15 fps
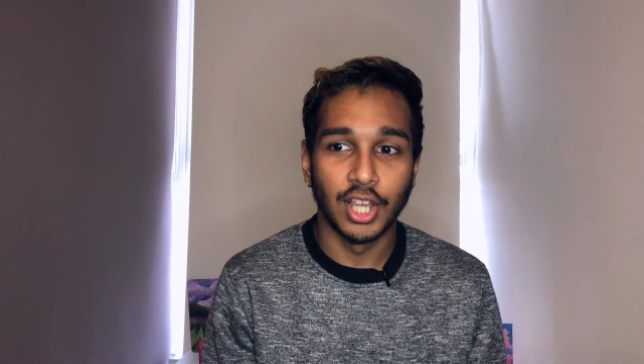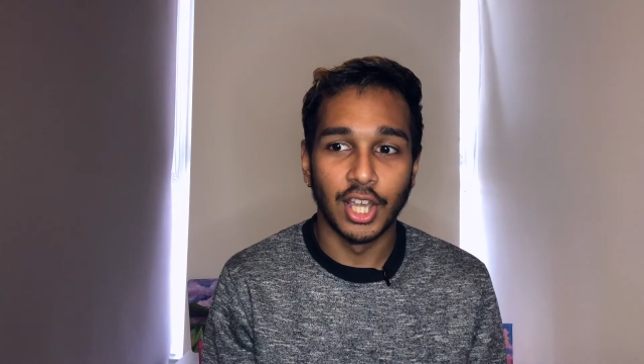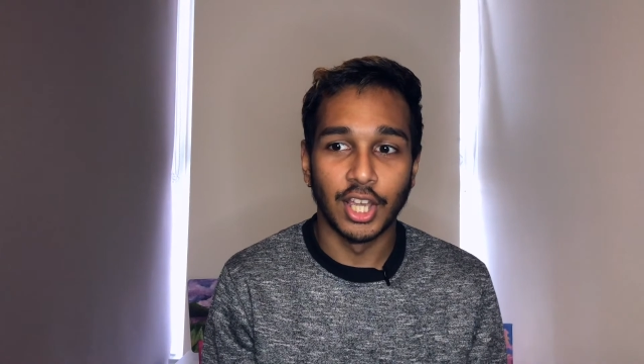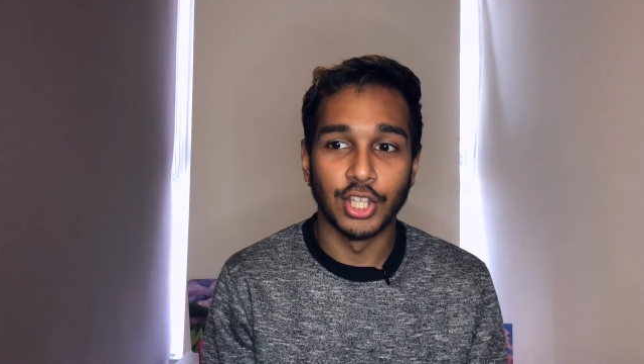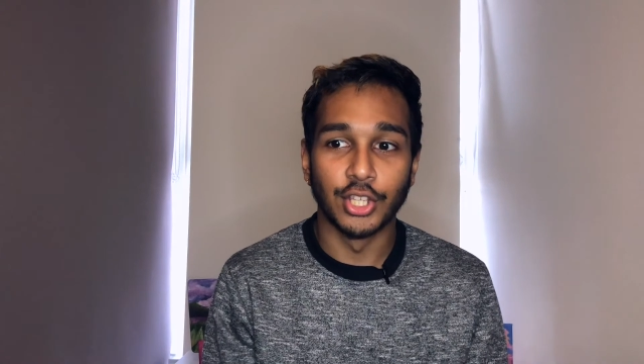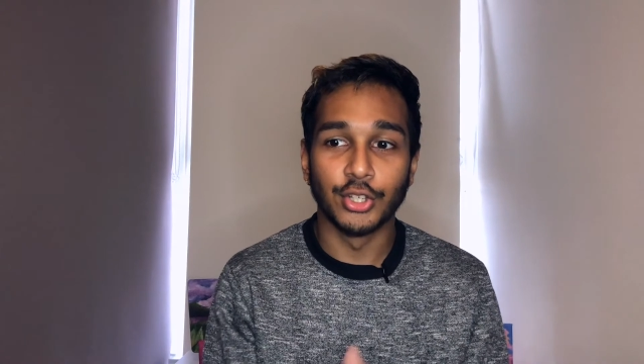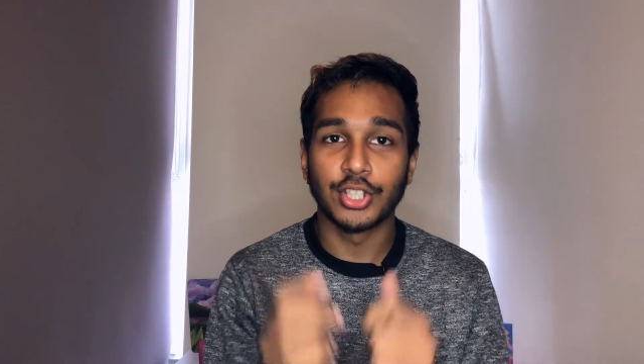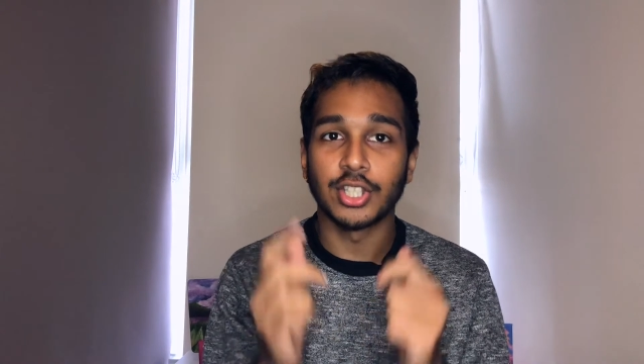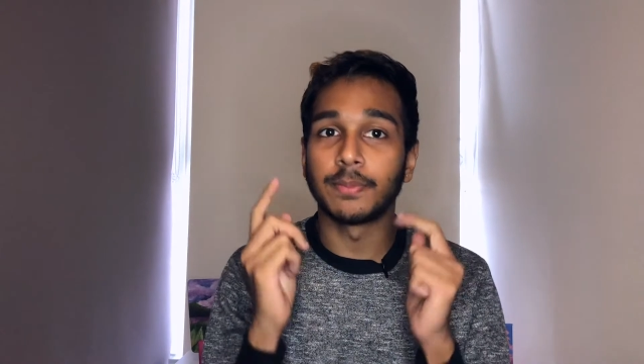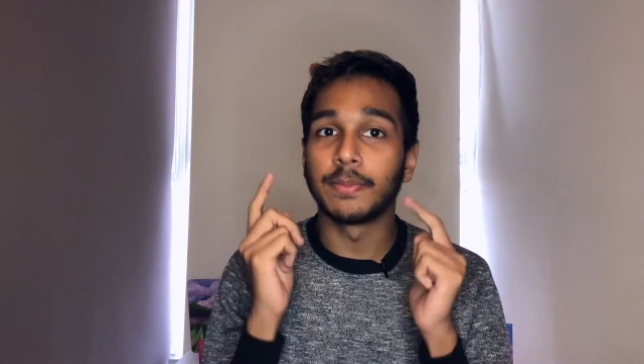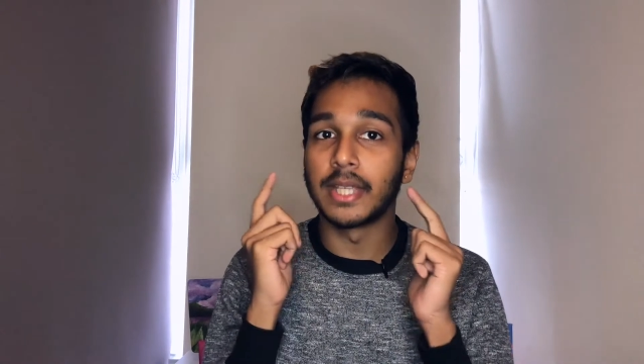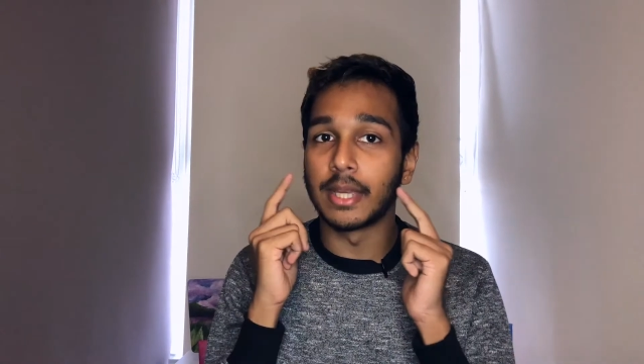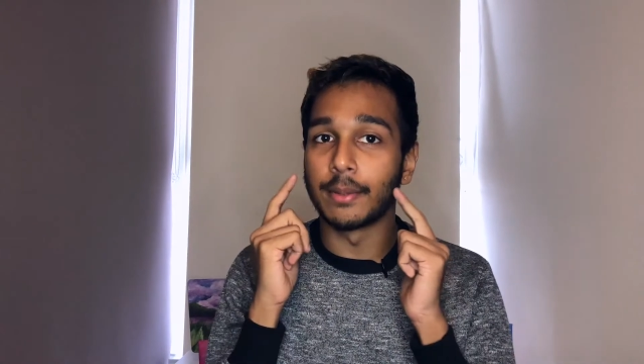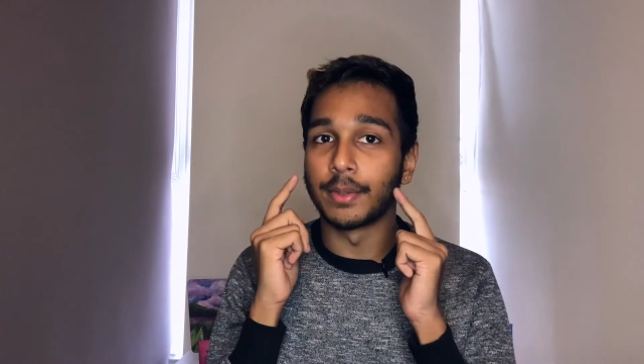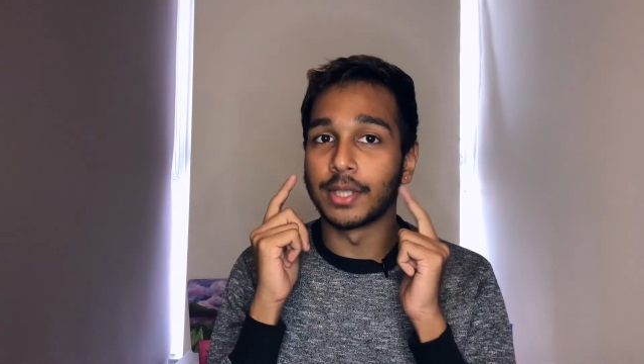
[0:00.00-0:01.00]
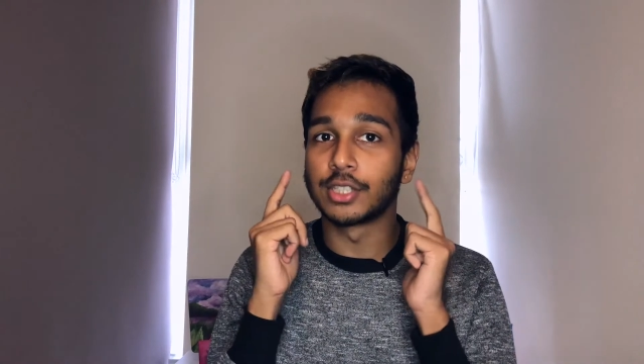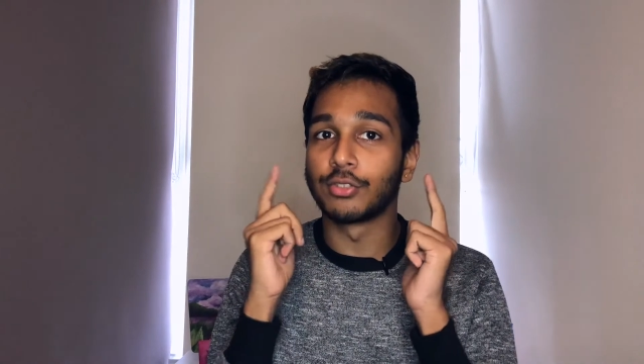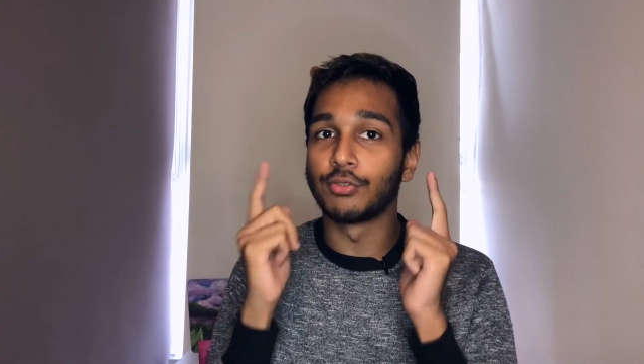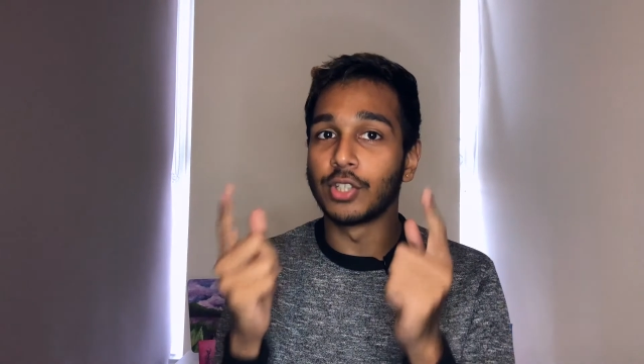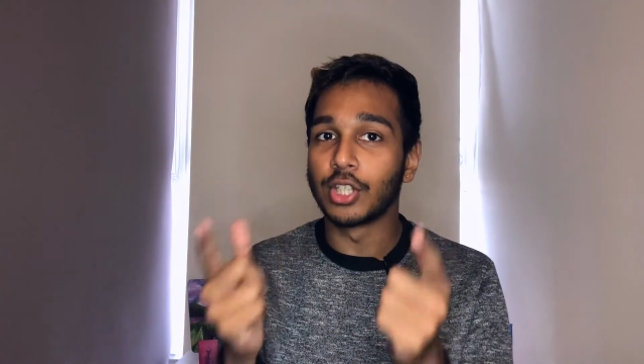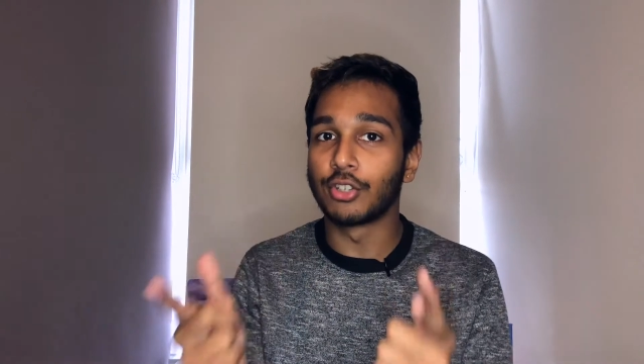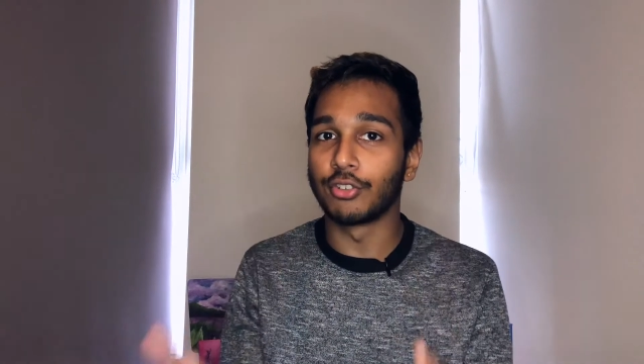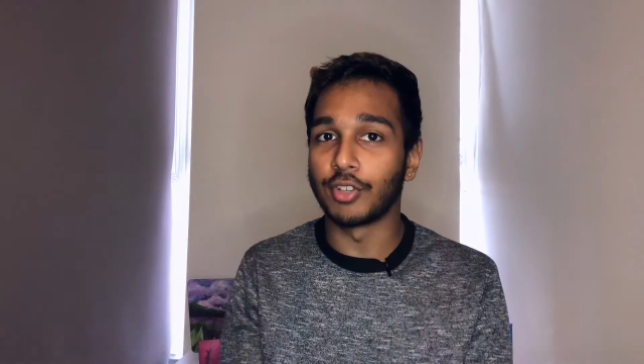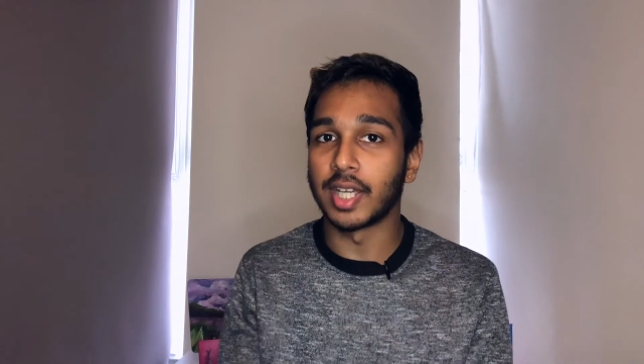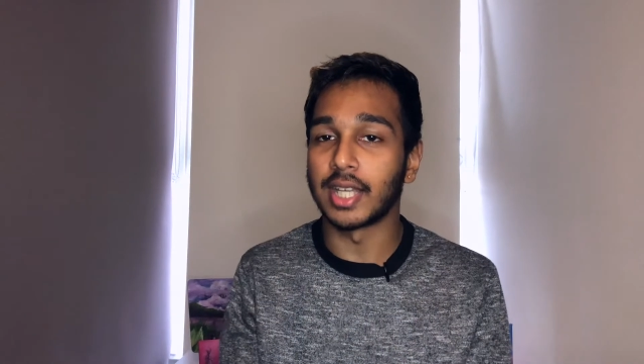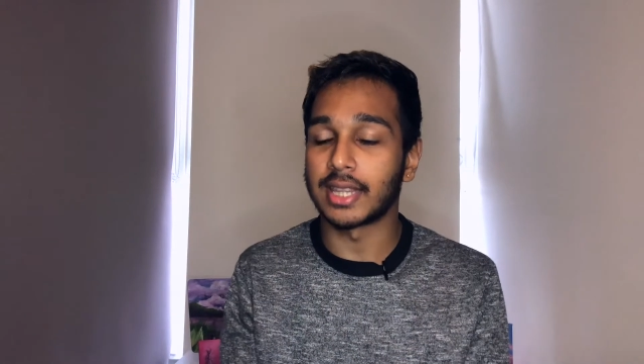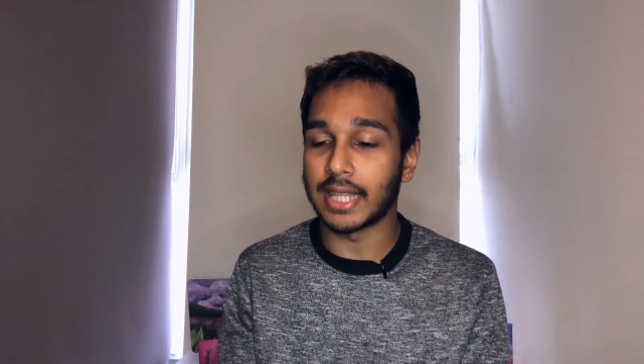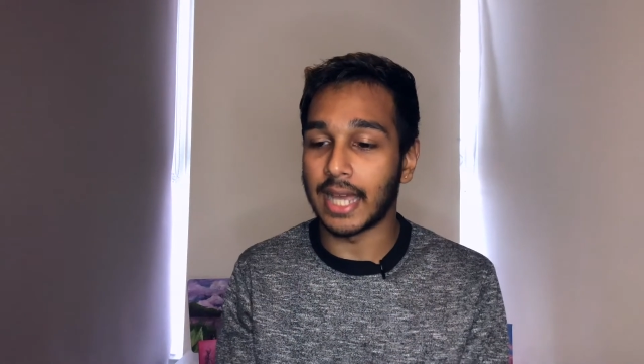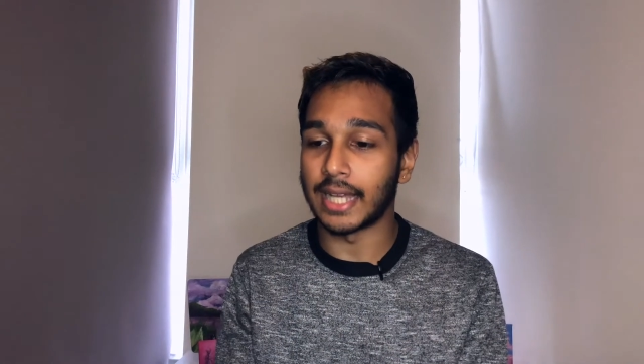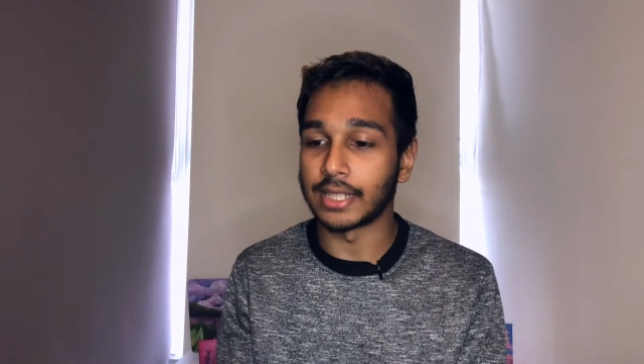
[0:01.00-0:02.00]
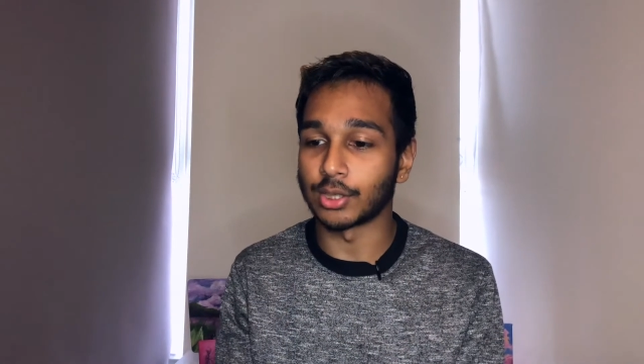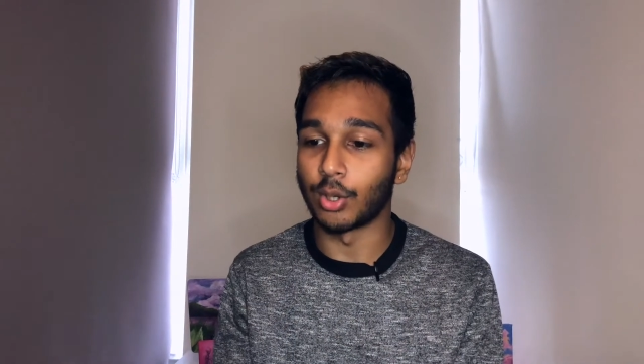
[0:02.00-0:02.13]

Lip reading: You should be able to recreate that